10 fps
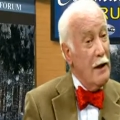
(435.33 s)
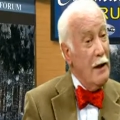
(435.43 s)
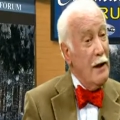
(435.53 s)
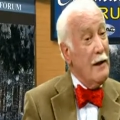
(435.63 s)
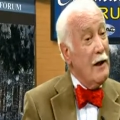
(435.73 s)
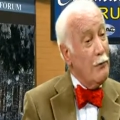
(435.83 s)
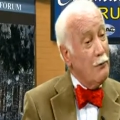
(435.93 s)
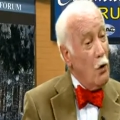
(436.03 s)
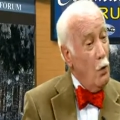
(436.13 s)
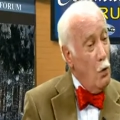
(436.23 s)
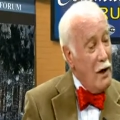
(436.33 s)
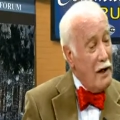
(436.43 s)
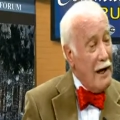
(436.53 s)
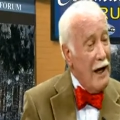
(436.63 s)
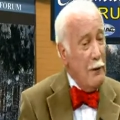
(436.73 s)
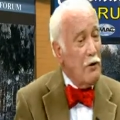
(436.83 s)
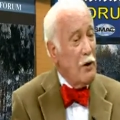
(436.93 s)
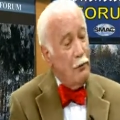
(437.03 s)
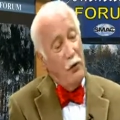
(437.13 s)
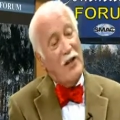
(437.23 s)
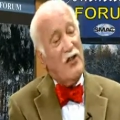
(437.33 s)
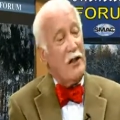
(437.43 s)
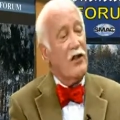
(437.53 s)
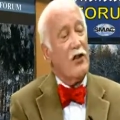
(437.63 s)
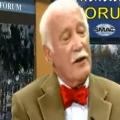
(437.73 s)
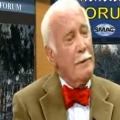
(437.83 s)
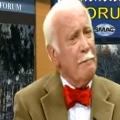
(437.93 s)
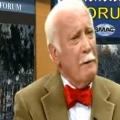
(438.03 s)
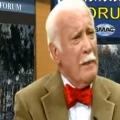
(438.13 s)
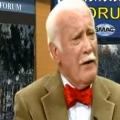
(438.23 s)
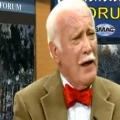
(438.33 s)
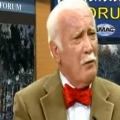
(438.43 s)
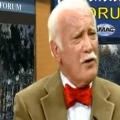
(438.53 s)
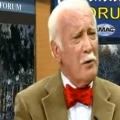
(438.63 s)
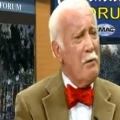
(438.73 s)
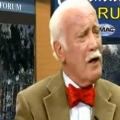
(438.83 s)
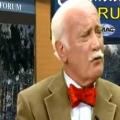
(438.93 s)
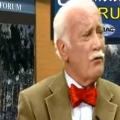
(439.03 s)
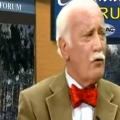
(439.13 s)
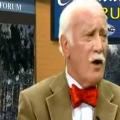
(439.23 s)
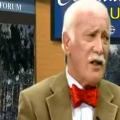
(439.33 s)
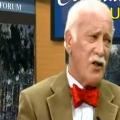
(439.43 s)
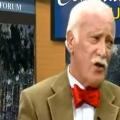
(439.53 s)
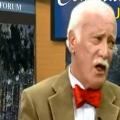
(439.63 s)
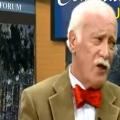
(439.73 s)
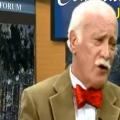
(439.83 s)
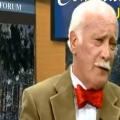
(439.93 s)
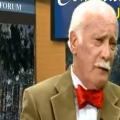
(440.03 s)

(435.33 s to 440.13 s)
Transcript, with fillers: Now, when it came to the presidency, that was a matter of great discussion.